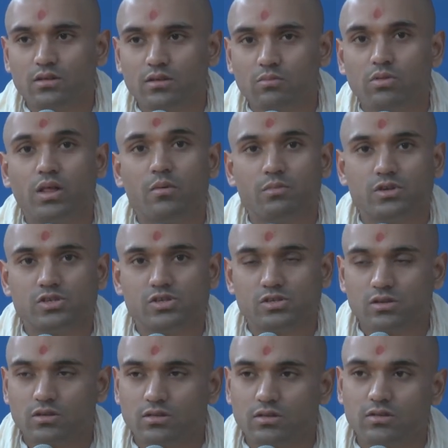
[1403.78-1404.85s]

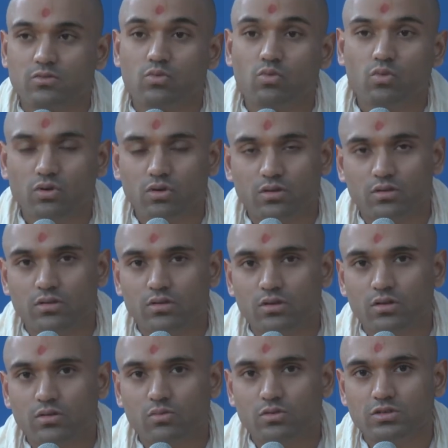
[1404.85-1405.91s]
blemish, this world,
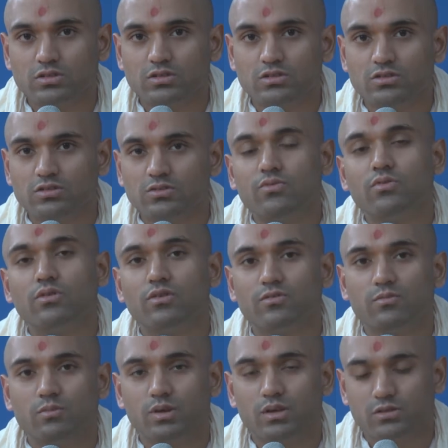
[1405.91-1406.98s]
which is full of
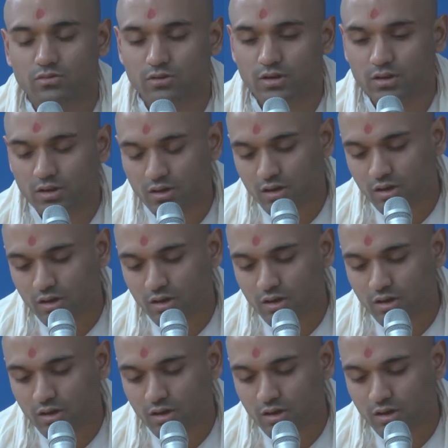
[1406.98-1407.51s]
misery.